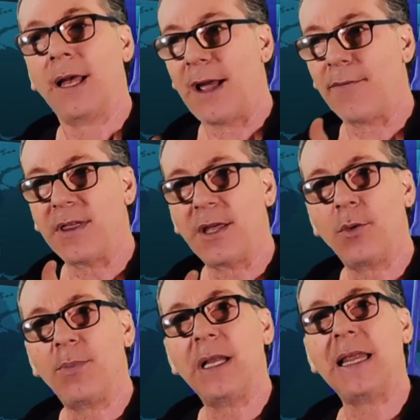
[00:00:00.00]
everything
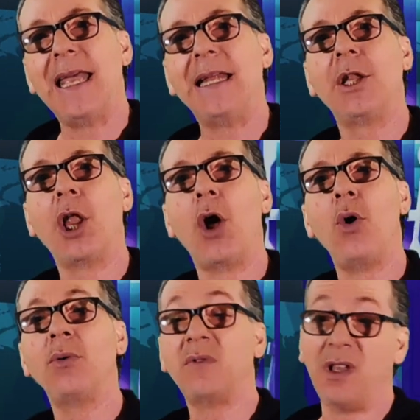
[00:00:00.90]
would be laid
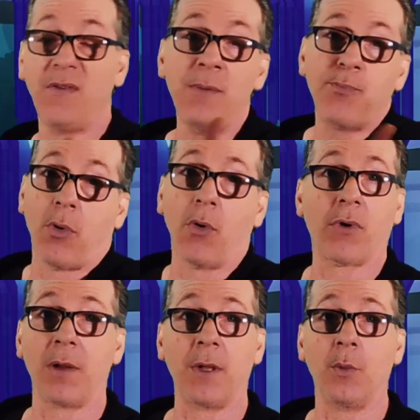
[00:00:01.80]
low, TV
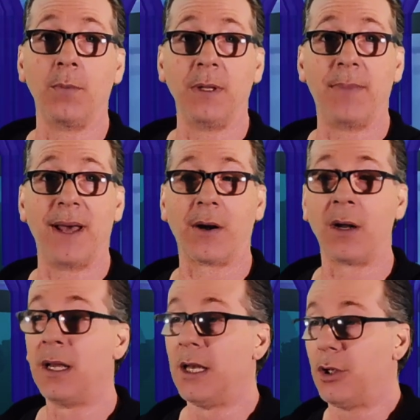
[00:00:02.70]
programming would be better.